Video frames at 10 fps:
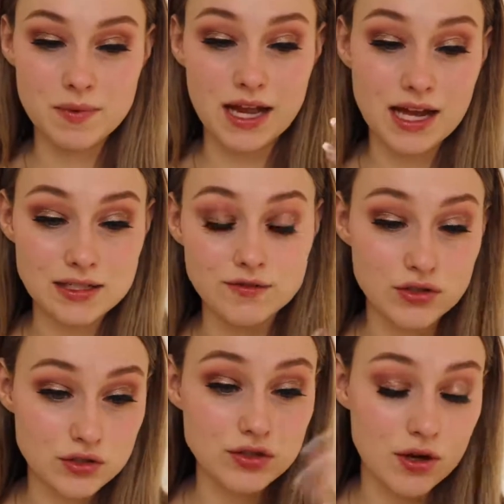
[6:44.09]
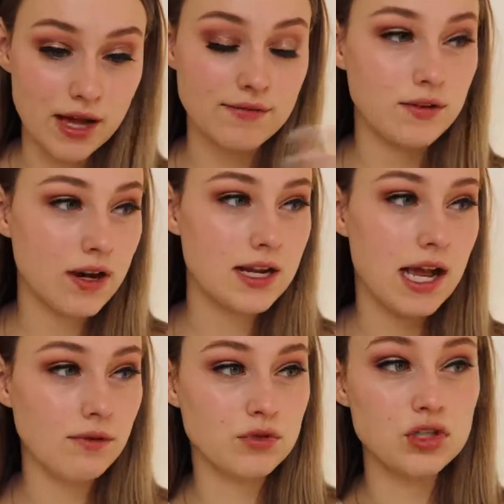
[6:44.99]
My eyes feel so heavy right
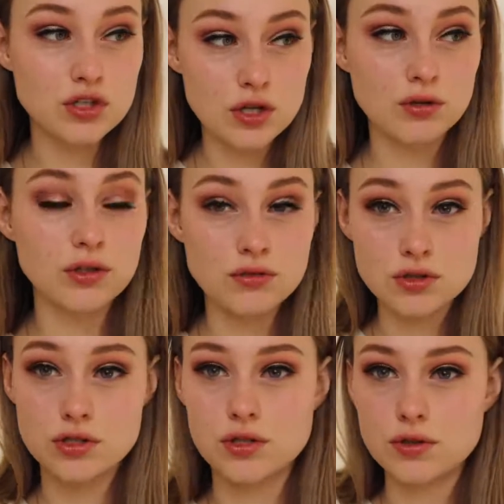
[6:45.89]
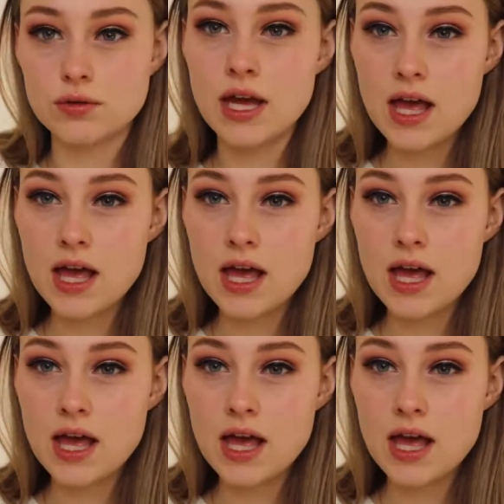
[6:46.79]
now. I'm just so used to